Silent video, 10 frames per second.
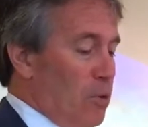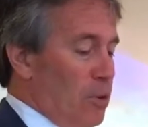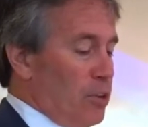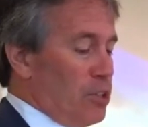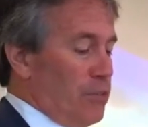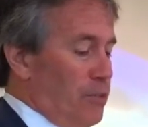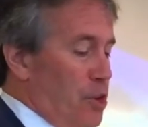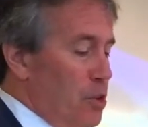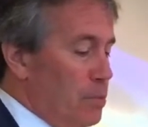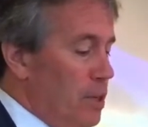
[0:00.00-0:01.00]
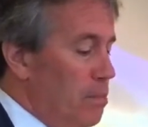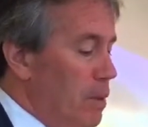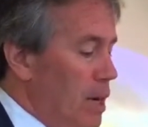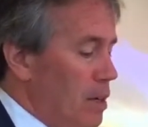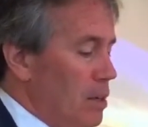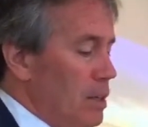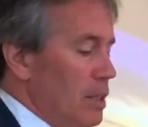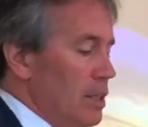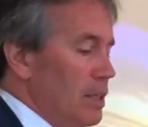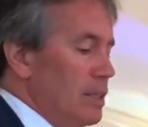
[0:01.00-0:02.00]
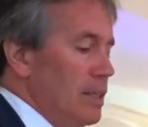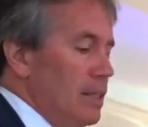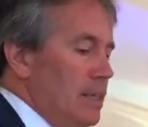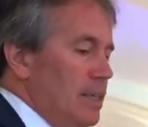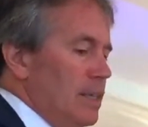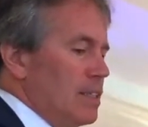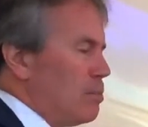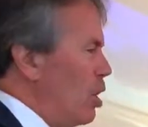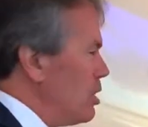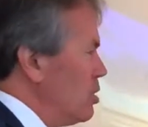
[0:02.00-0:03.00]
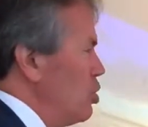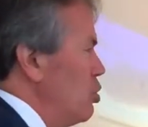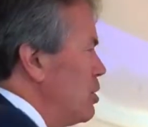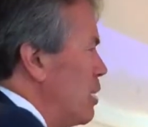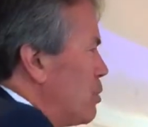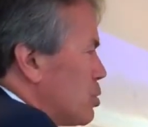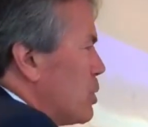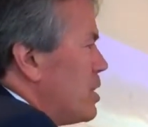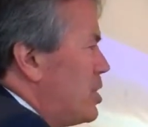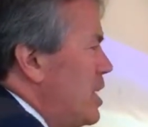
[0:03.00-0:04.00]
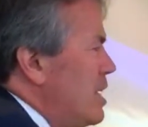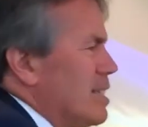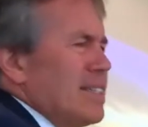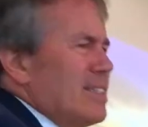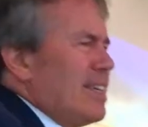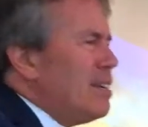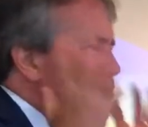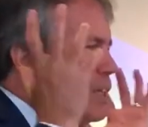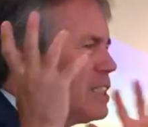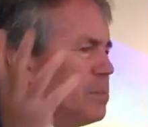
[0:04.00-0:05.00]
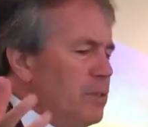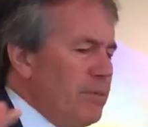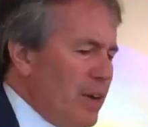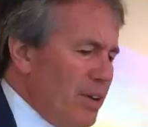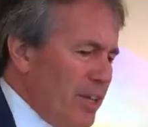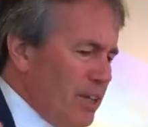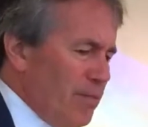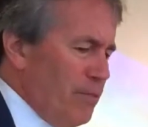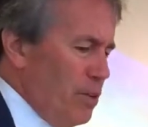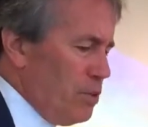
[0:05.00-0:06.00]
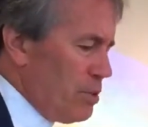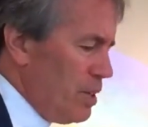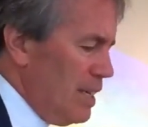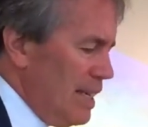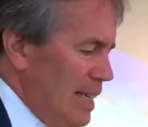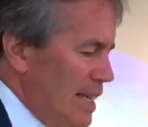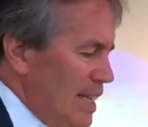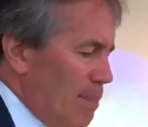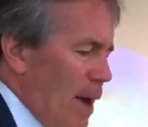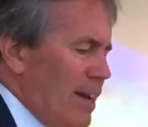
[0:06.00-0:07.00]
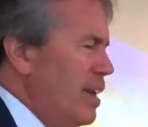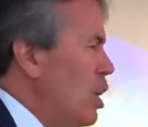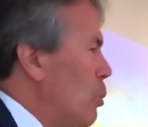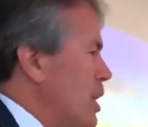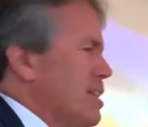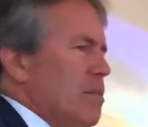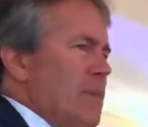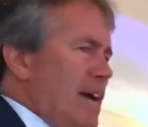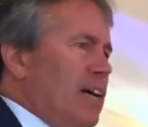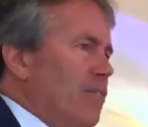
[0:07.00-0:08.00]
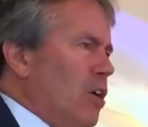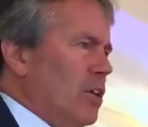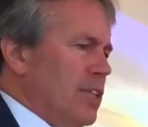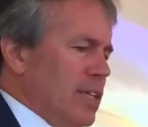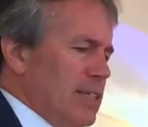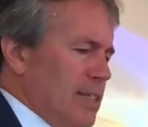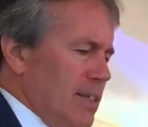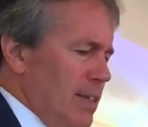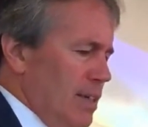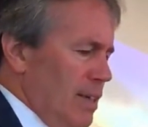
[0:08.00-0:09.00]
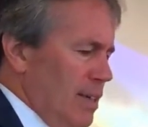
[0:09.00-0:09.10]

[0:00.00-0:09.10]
mourners fumed and muttered, the multitude that was with Jesus, they must have been very confused. Well, they probably didn't know what to make of all this.